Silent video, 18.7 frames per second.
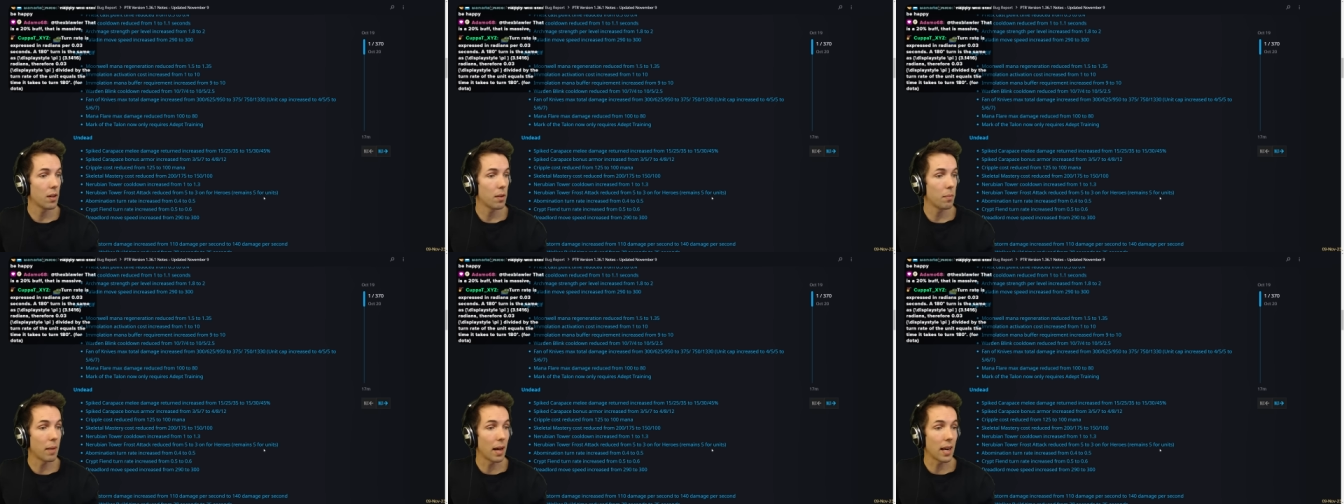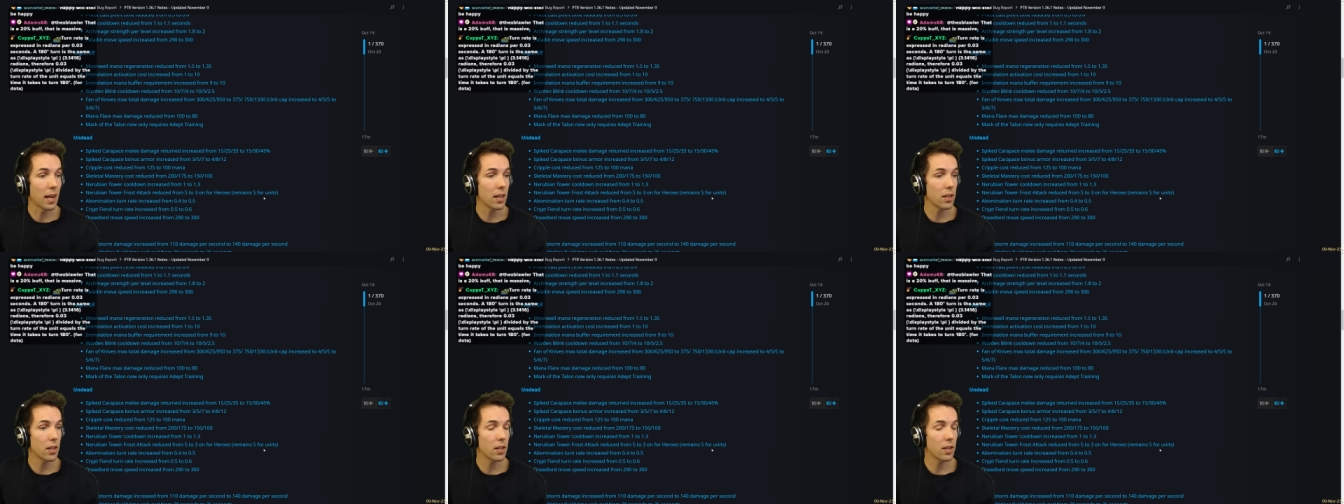
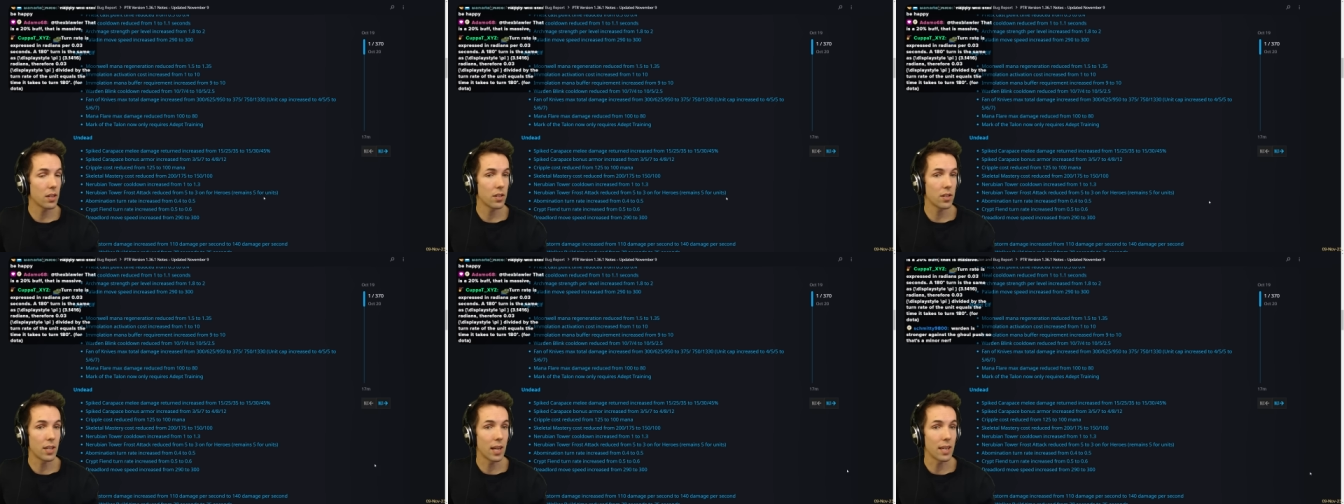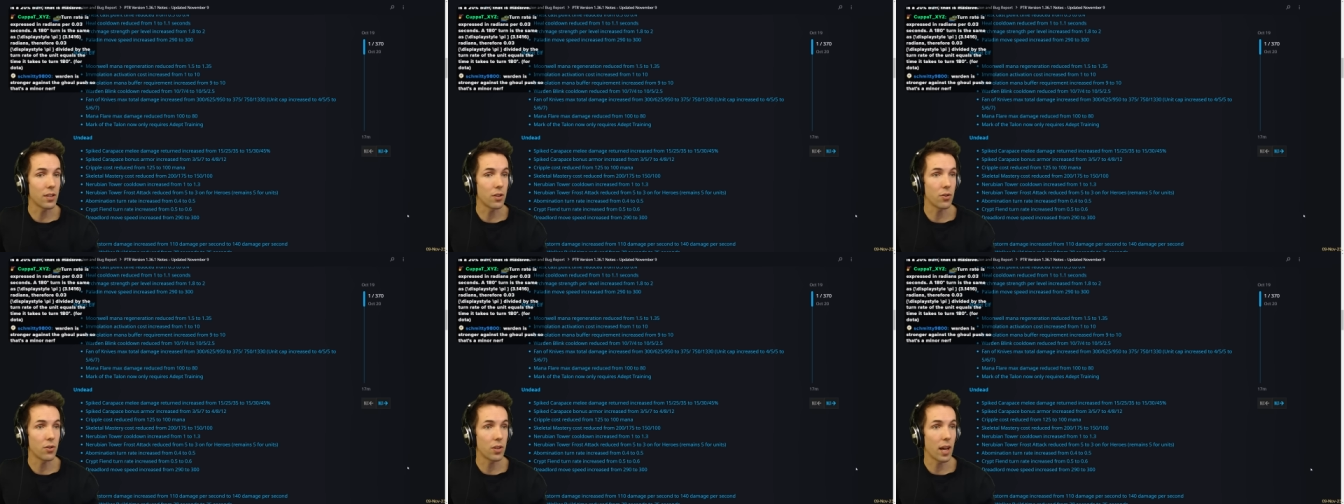Mana
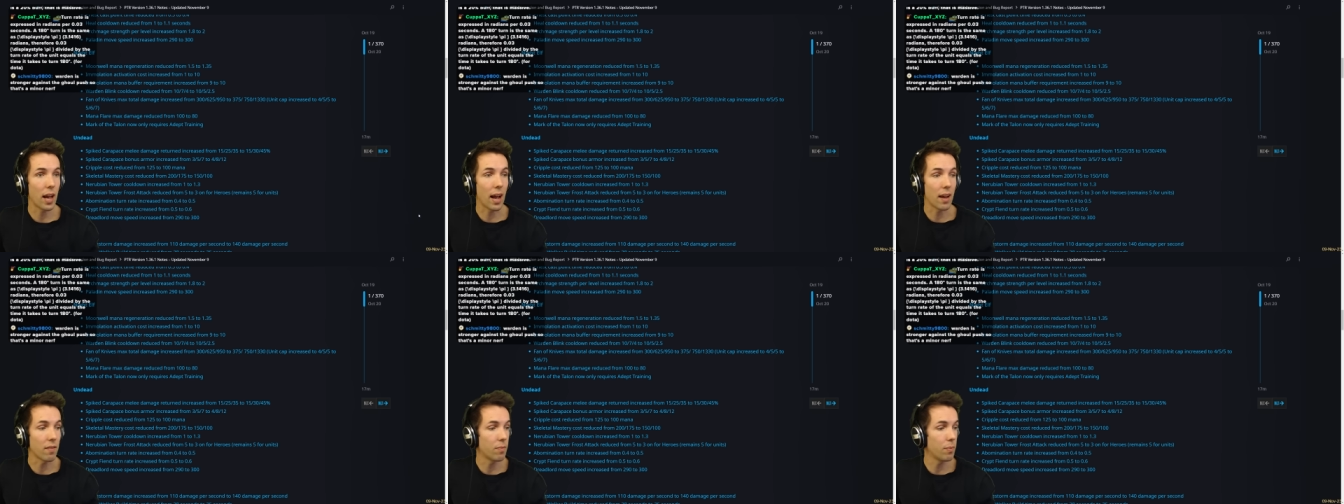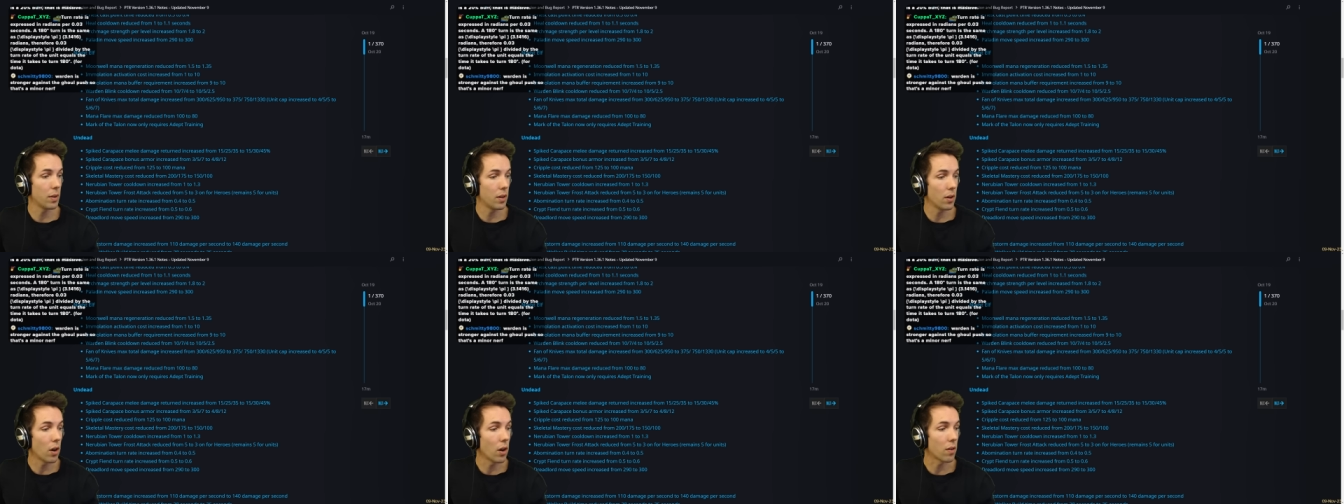statues have
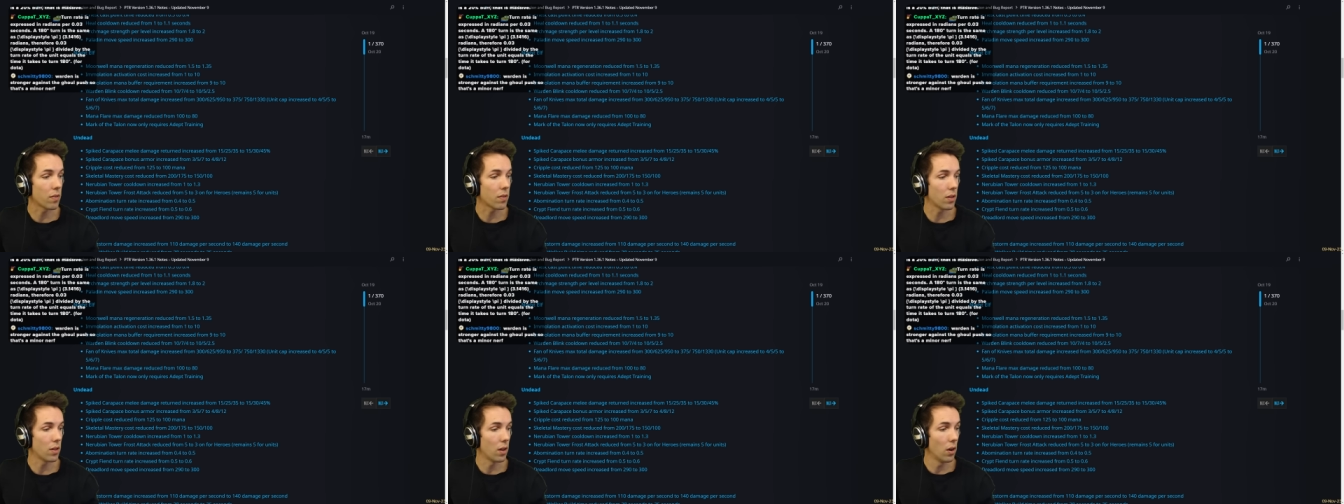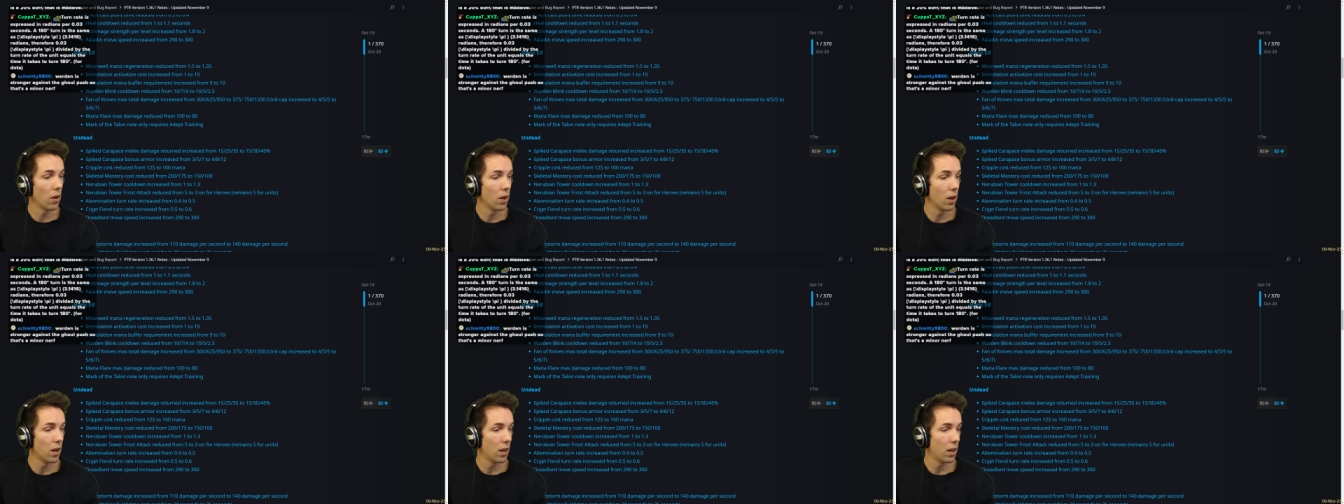been nerfed, no?